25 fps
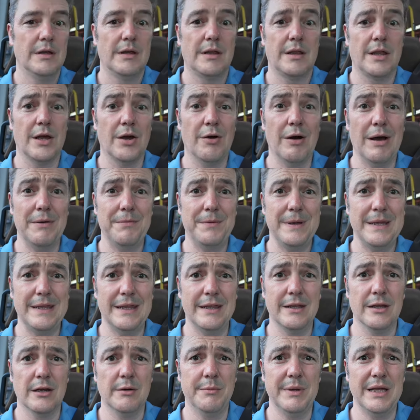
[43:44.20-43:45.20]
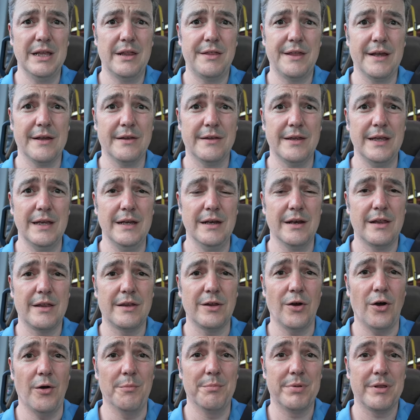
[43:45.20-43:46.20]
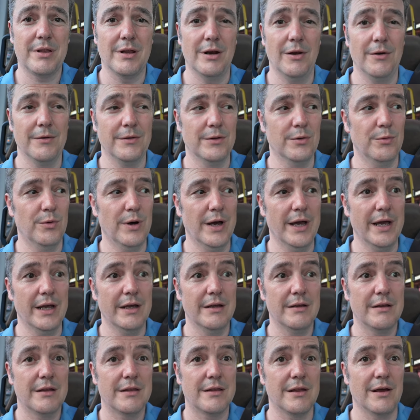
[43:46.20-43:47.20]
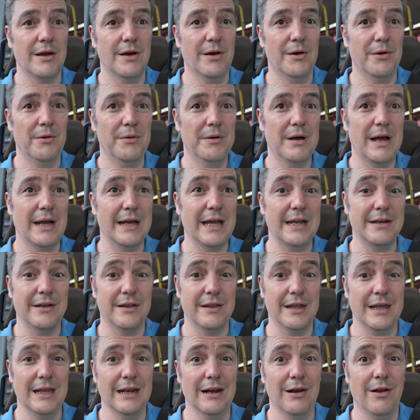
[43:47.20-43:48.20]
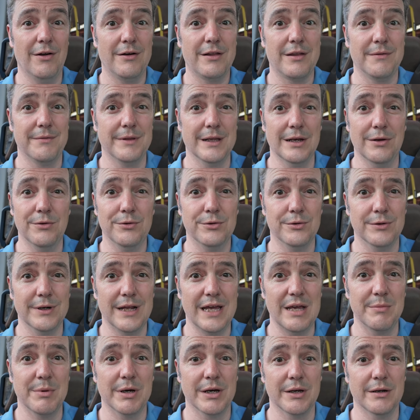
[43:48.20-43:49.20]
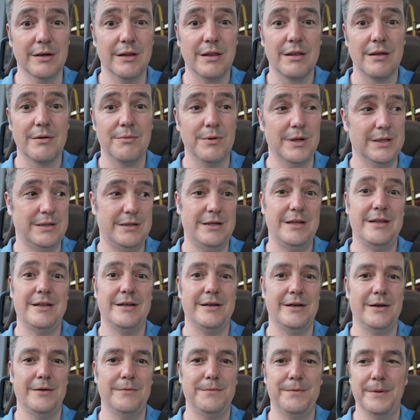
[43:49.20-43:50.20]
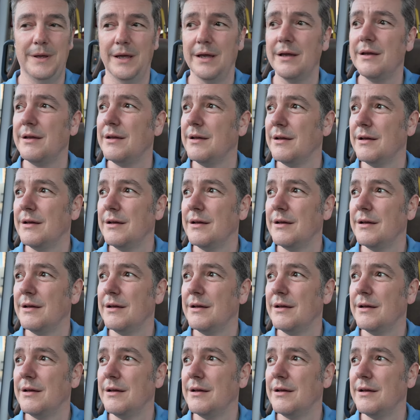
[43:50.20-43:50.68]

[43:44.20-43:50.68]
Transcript: So I think we're going to be 16 stops along the way, so I get to see lots of the local neighbourhoods, which is a good thing.